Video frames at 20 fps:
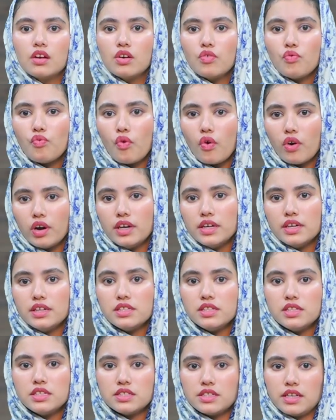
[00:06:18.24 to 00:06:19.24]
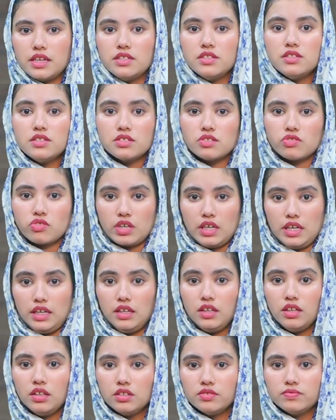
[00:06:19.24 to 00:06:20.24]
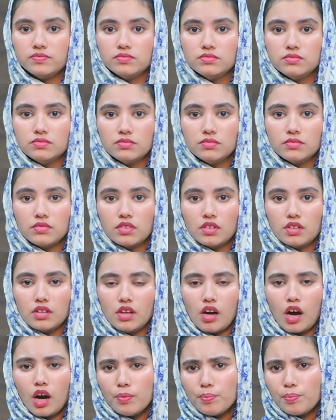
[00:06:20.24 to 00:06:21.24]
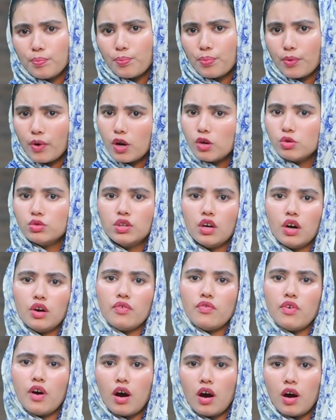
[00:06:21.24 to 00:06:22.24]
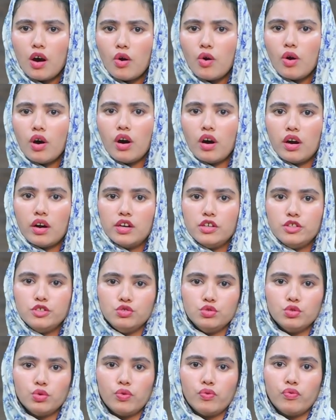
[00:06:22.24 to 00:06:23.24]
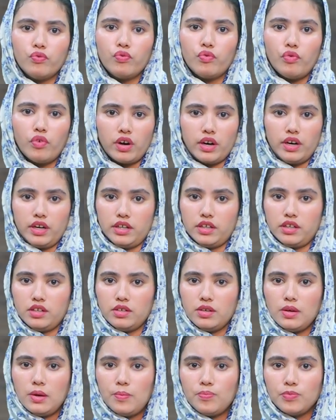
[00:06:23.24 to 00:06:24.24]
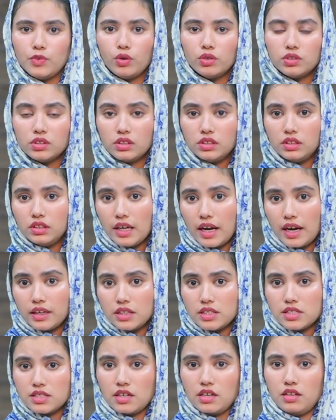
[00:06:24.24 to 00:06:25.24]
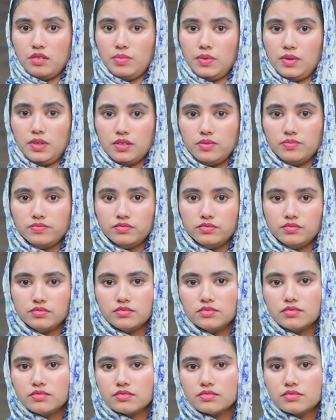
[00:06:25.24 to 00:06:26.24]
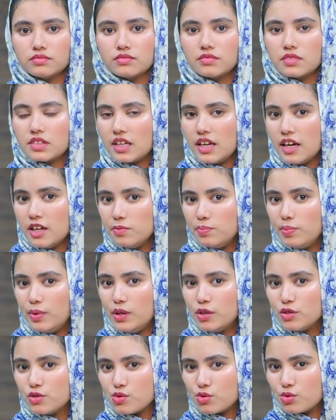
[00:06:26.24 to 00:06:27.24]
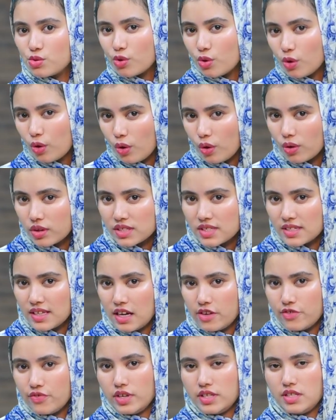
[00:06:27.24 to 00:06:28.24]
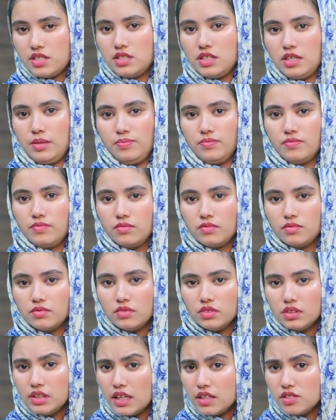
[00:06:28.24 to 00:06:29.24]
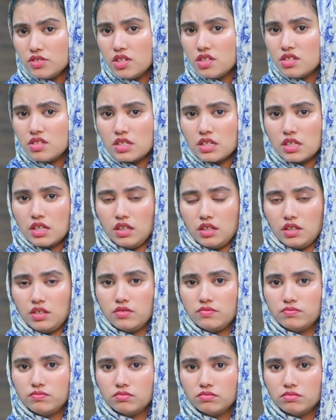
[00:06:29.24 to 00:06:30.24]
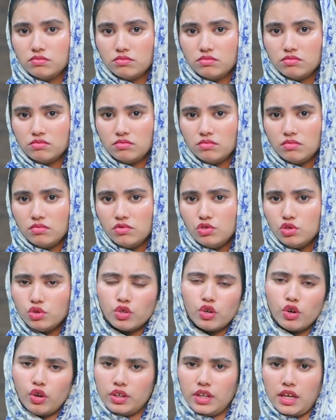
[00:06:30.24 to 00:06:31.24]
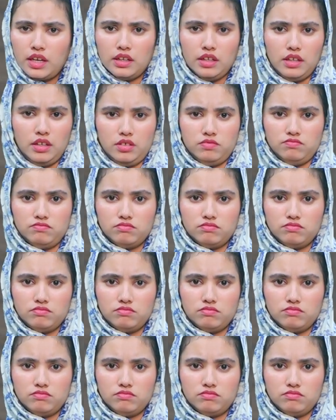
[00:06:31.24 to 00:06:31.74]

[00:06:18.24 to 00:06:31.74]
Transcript: For instance, saying, "I'm proud of how hard you worked on that assignment," can build strong self-esteem than just saying, "You got an A."